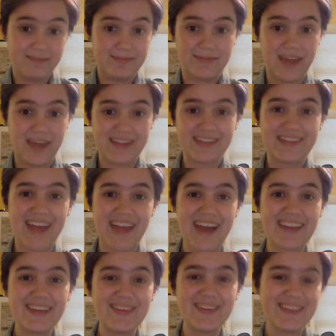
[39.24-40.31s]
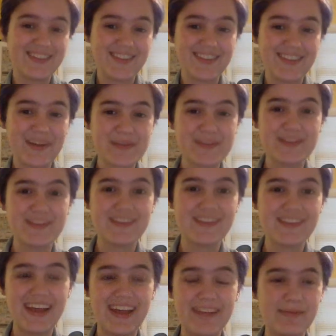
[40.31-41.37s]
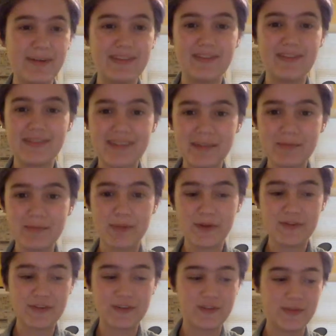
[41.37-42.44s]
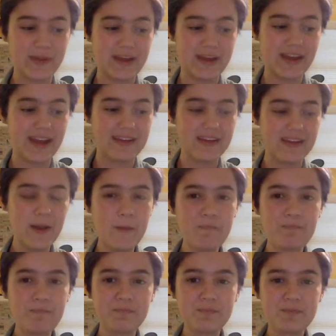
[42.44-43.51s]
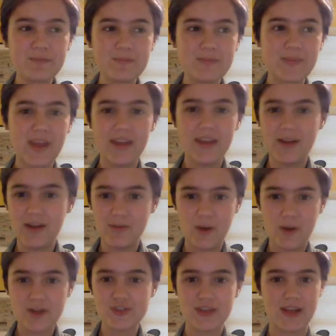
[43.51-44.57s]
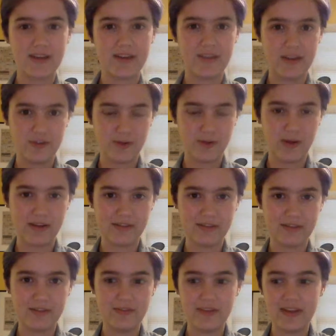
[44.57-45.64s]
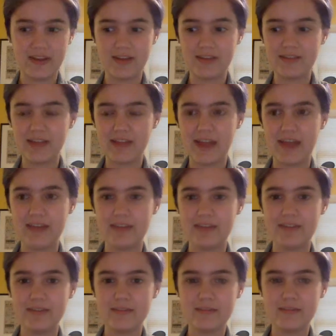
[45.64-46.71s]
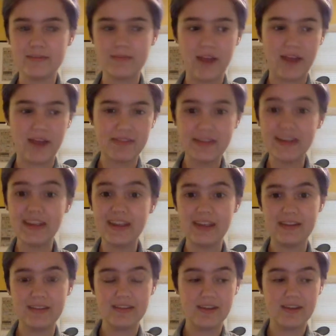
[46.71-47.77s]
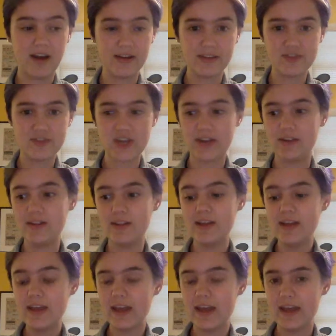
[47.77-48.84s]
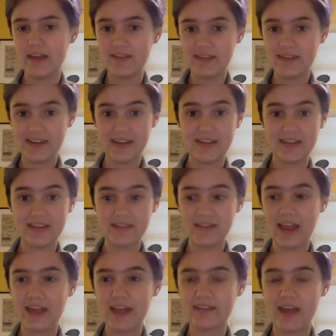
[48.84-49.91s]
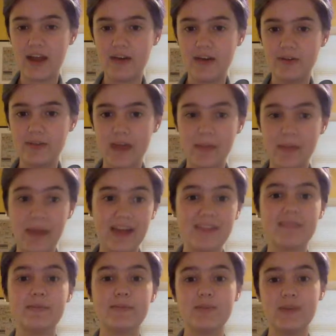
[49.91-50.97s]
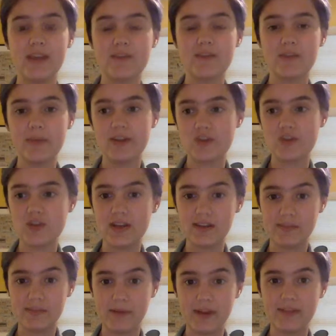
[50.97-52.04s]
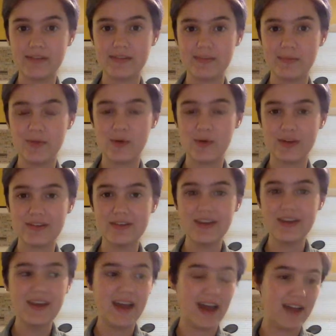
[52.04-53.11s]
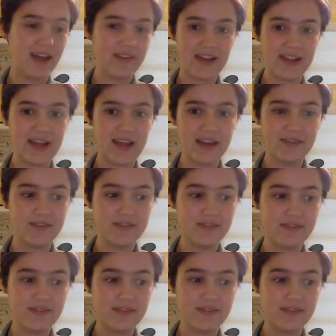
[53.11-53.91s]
that's exactly what the description of this class was, so it seemed perfect for me. And I've watched a lot of Andrew Huang's YouTube videos, and I've seen it on his channel, and I've seen it in this class, how that balance between information and experience is important. I've had a lot of